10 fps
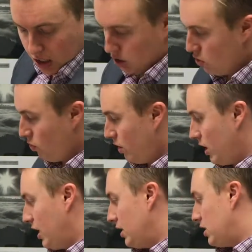you
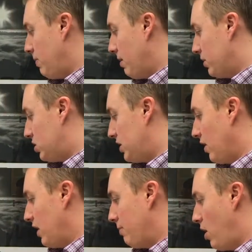really need to be able to
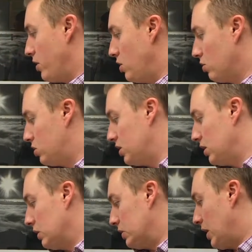sell them on your
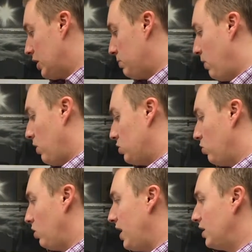skills and experience
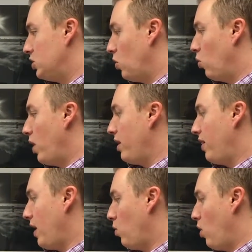related to what
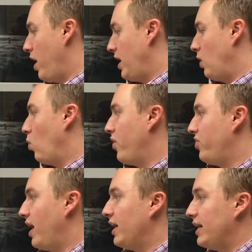they want and
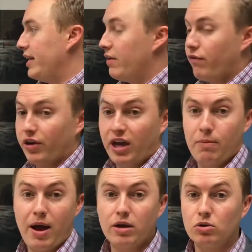what they need, and forget
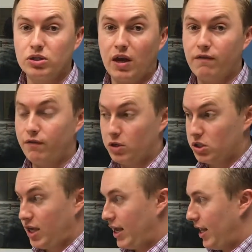about yourself for a
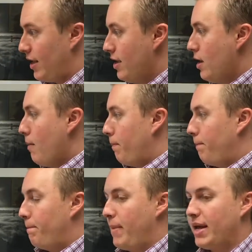second.
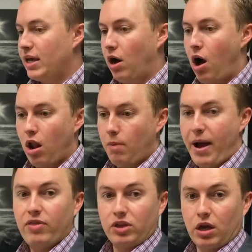Make it all
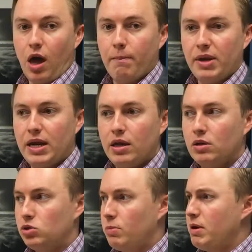about the company.
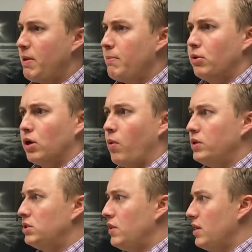Too many people go
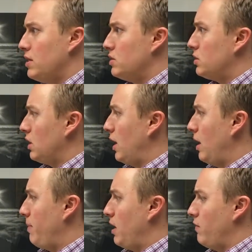into these
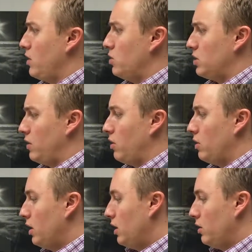interviews and they're
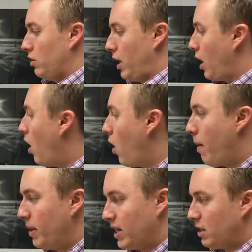like, oh, I'm
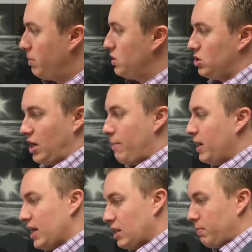gonna get the position, I'm
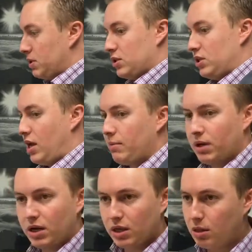gonna get the position, I'm
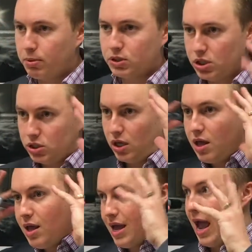gonna get the
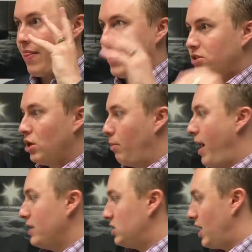position, and that's their
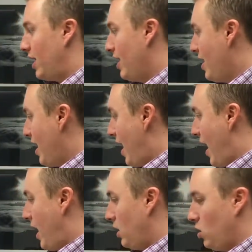mindset.
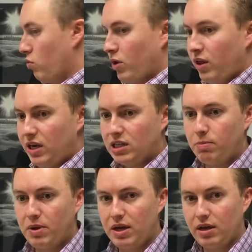And you really need to
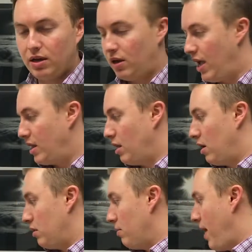be in
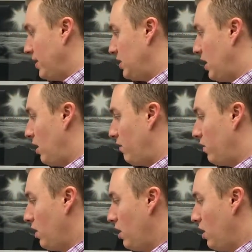the mindset of,
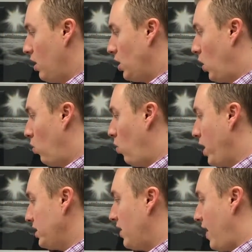
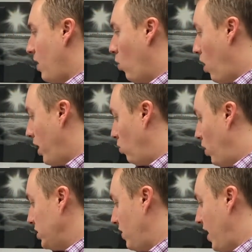what do they want,
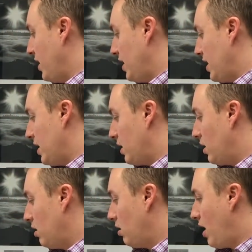what do they
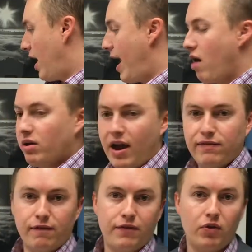need, and how can I
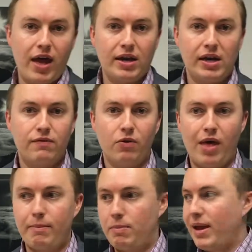fulfill that need for
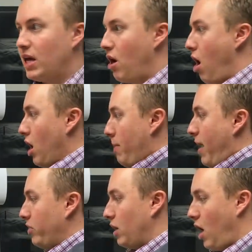them, and make it all
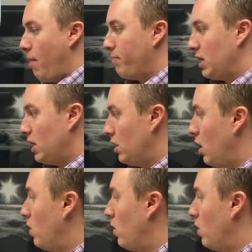about the company.